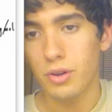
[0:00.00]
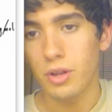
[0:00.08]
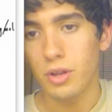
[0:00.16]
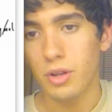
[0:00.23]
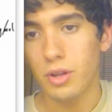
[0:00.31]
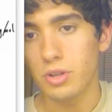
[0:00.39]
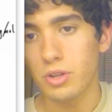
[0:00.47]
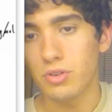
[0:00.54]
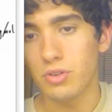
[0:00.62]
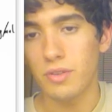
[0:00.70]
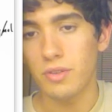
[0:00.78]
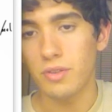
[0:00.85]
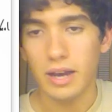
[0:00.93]
liters of the
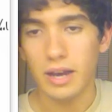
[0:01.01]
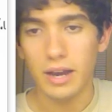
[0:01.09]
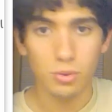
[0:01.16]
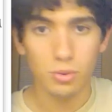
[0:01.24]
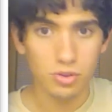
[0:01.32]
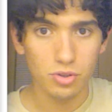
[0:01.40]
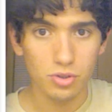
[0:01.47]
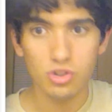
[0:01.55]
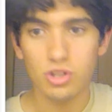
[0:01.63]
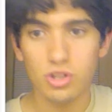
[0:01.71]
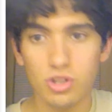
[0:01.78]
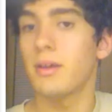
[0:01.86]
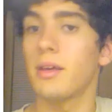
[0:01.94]
entire total solution.
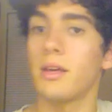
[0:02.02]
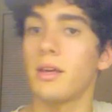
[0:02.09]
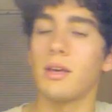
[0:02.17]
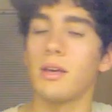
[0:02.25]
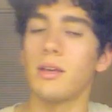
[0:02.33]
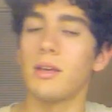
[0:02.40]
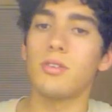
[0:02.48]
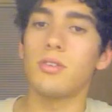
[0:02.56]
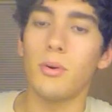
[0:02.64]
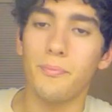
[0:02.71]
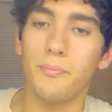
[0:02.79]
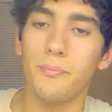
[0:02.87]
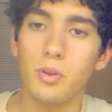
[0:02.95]
So,
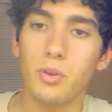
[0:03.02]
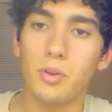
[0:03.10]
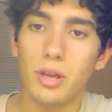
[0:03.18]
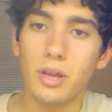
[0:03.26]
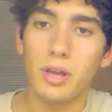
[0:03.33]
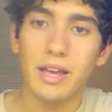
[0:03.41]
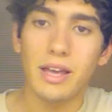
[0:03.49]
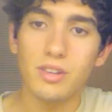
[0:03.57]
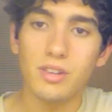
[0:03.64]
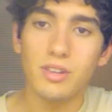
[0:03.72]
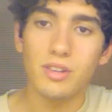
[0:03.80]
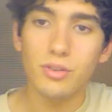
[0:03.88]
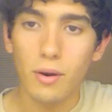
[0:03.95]
again, it's asking us for
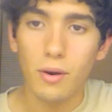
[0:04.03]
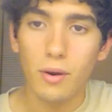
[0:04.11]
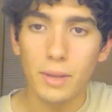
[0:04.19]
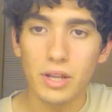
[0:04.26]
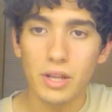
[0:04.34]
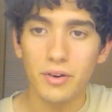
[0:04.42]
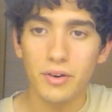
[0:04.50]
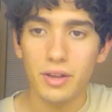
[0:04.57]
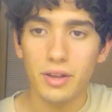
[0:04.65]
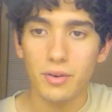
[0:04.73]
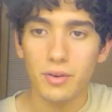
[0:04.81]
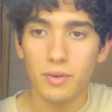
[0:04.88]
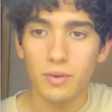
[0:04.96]
molarity
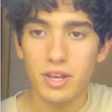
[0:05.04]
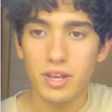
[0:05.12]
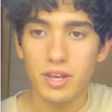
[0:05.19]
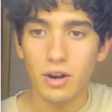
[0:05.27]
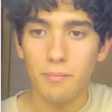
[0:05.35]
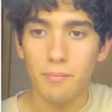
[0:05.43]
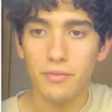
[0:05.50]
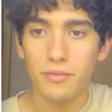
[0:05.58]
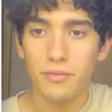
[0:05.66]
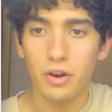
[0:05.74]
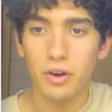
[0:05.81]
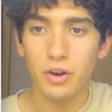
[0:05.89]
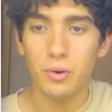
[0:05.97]
right here, a big
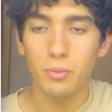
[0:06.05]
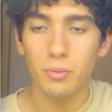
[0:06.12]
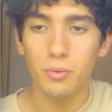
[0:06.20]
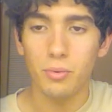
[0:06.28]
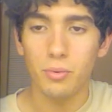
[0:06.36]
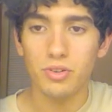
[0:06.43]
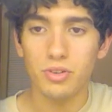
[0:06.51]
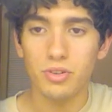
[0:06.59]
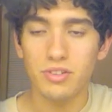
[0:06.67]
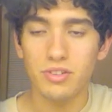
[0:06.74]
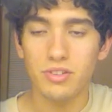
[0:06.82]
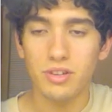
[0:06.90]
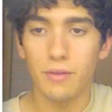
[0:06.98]
variable, which is nice and
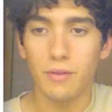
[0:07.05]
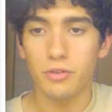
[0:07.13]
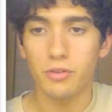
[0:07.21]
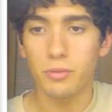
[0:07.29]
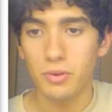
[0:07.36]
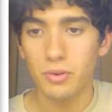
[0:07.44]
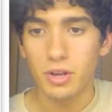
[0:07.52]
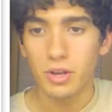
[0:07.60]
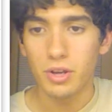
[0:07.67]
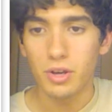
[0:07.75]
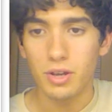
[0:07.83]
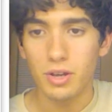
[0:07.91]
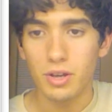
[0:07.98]
comfortable. We
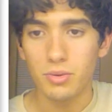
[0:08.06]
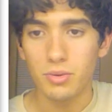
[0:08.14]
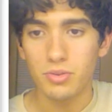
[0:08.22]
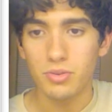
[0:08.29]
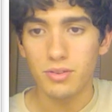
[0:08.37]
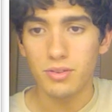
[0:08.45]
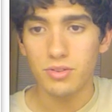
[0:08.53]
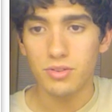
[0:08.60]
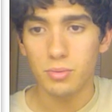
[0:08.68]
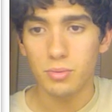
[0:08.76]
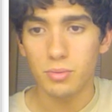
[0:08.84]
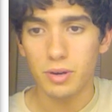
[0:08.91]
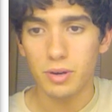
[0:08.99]
can use that. So we're going to
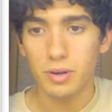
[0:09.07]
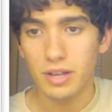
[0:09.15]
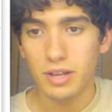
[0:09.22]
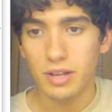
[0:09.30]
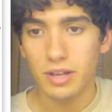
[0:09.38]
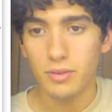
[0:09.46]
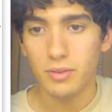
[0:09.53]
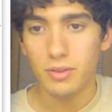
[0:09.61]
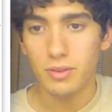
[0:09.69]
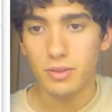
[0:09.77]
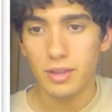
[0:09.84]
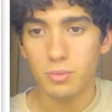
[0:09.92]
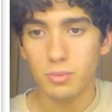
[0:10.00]
bring this down. That's
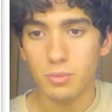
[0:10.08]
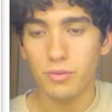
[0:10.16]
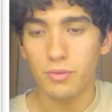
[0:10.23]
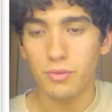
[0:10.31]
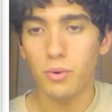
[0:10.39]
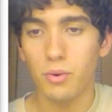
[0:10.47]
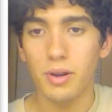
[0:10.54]
what we're looking for.